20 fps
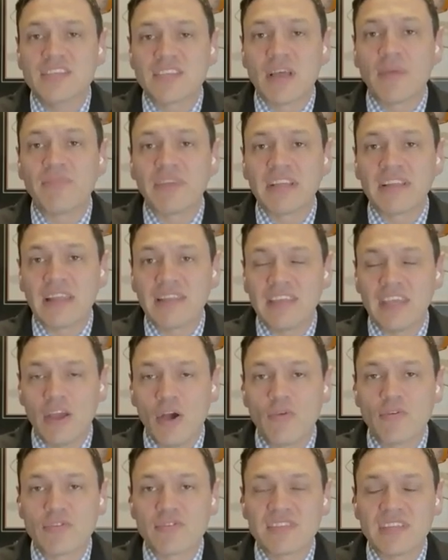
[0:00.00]
something that the
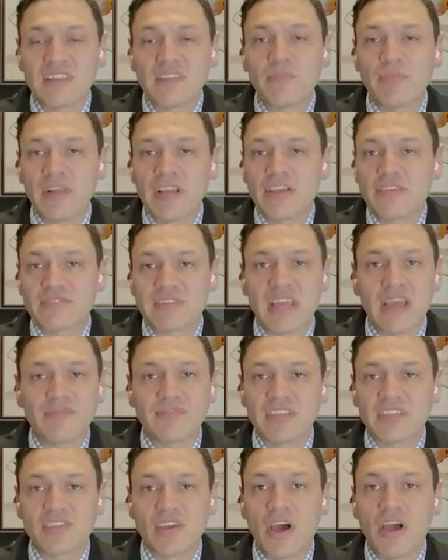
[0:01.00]
owners and the players have
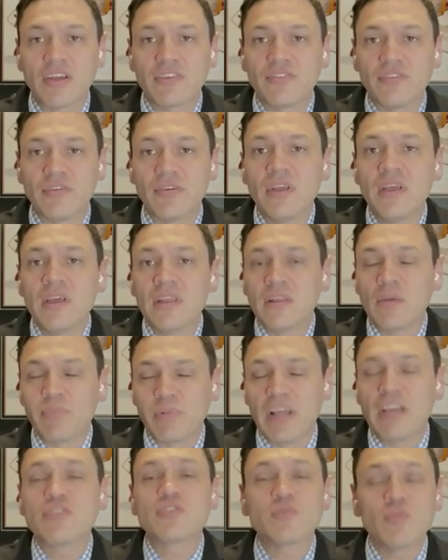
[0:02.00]
to talk to. The
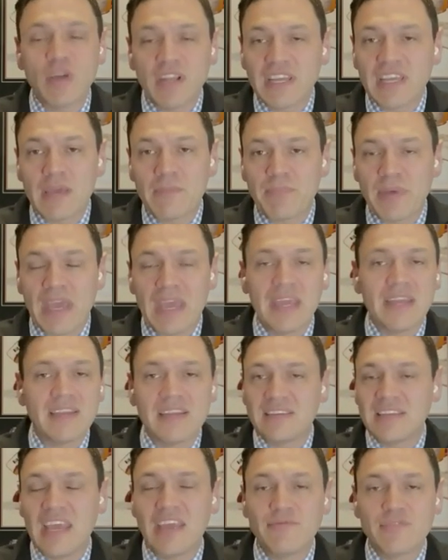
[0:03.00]
players want to get paid,
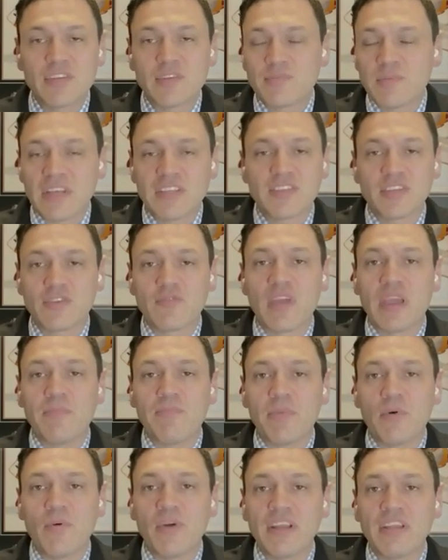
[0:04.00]
and Dave just makes a great
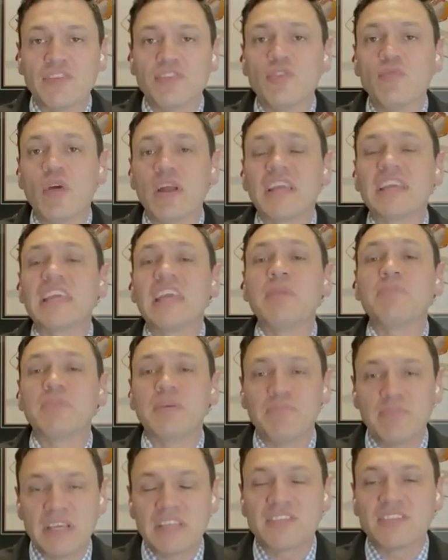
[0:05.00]
point. You want to keep the
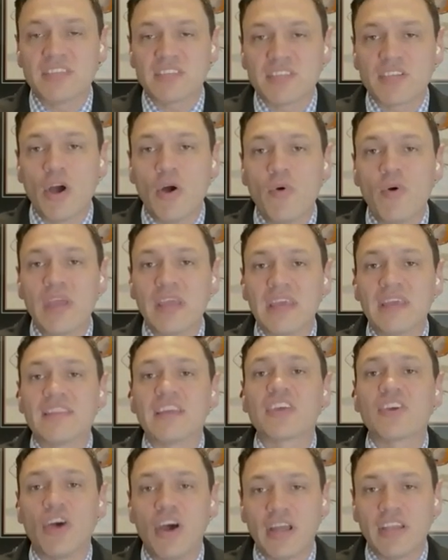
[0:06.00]
business going and the
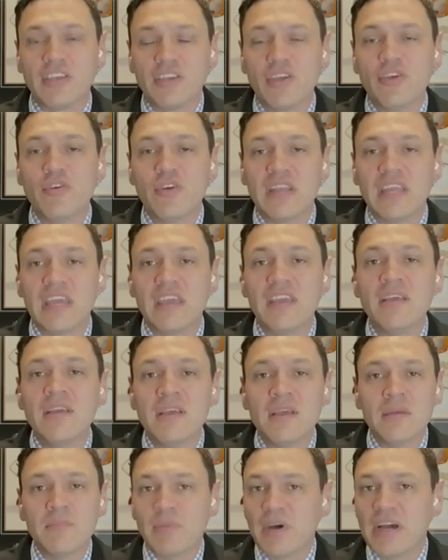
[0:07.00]
continuity,
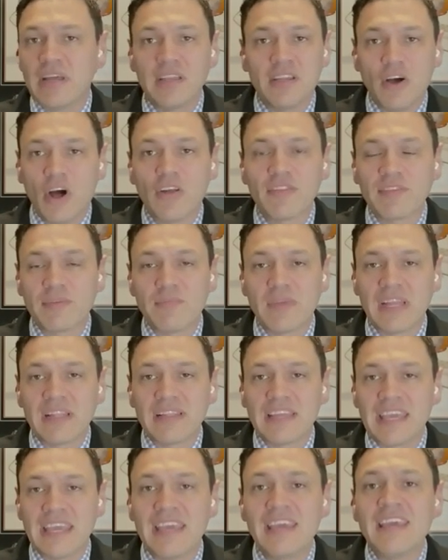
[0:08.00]
but
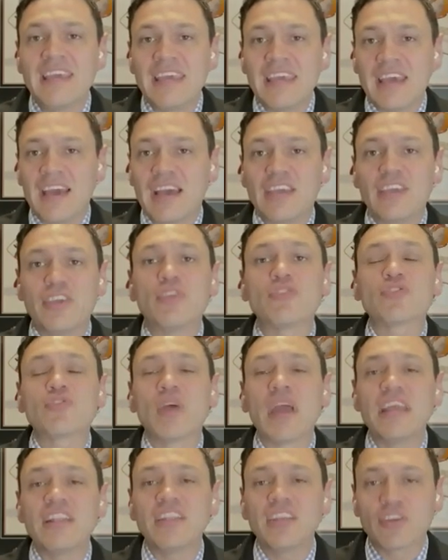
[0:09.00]
ultimately you're
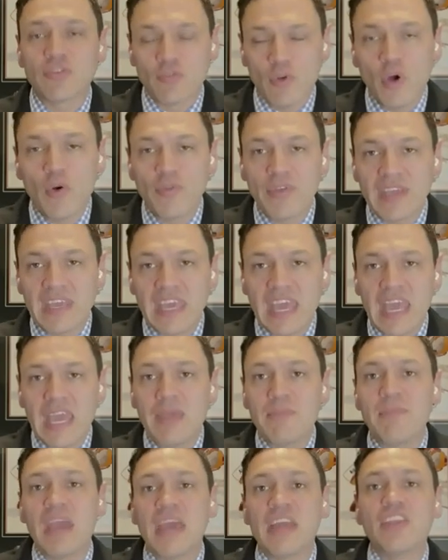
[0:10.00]
trying to grow the
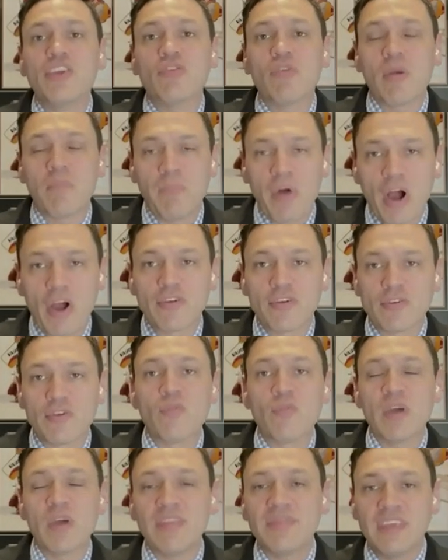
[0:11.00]
game, and you're a partner
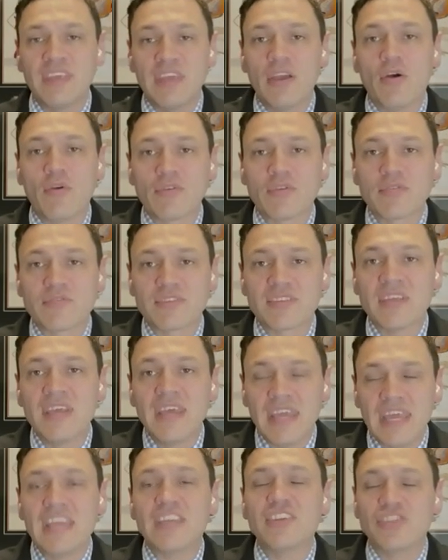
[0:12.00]
with the owners
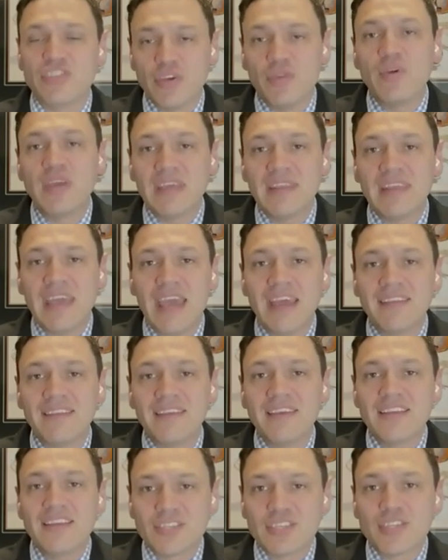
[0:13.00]
in doing that.
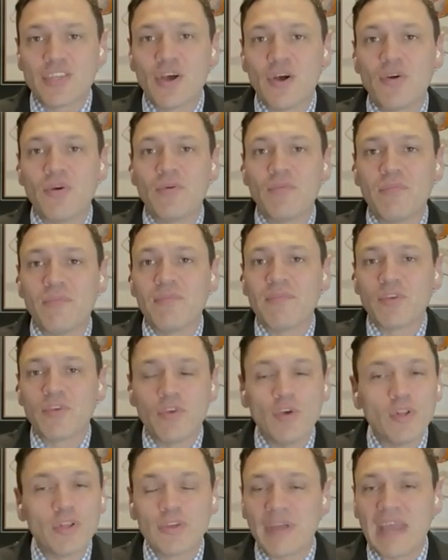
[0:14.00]
So
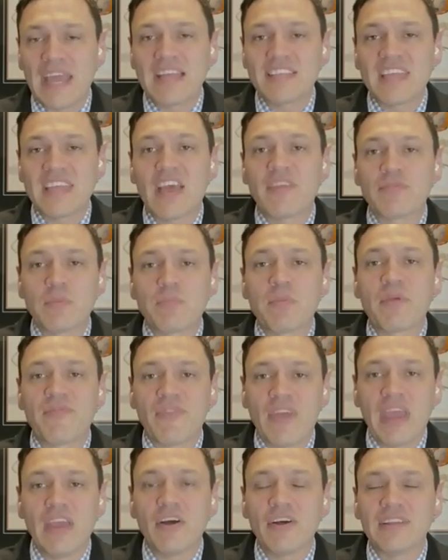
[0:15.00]
cooler heads have to
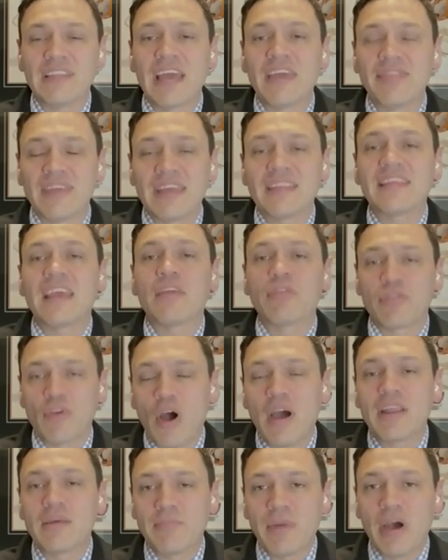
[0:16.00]
prevail, and I think they
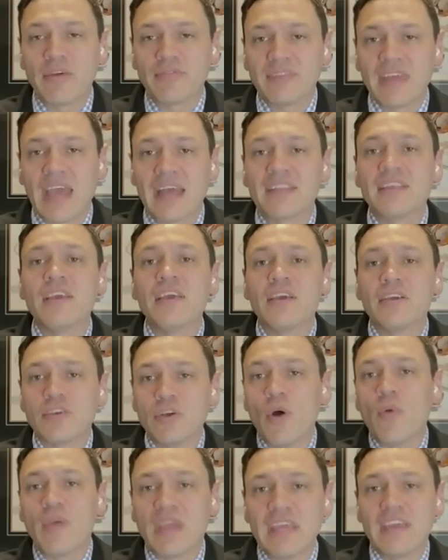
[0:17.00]
thought about that
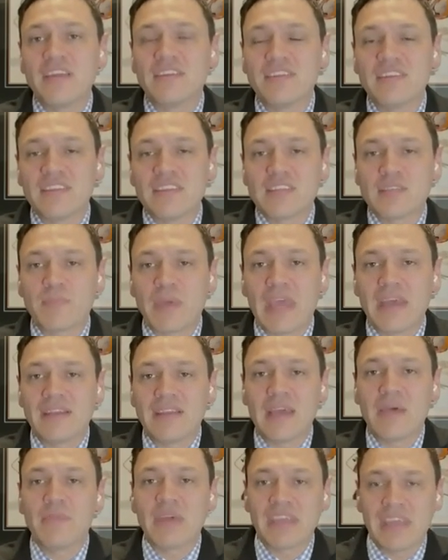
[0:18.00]
going into this
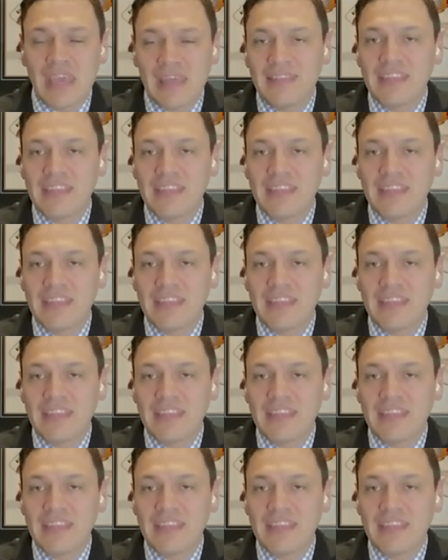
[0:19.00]
pandemic